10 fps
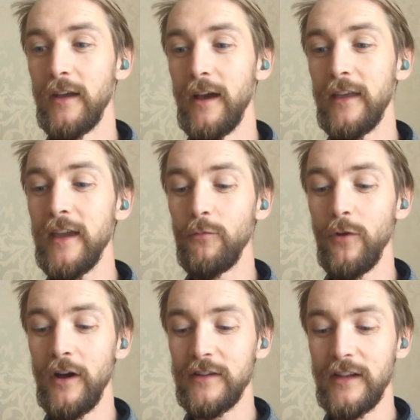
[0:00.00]
I think it
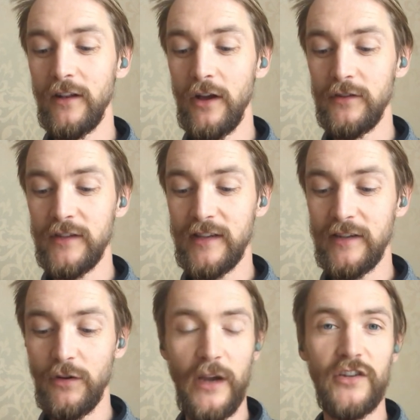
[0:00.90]
works in loads of
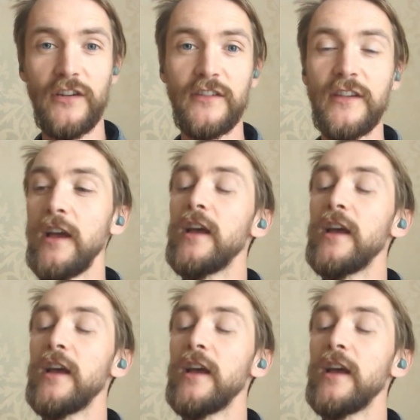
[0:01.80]
situations.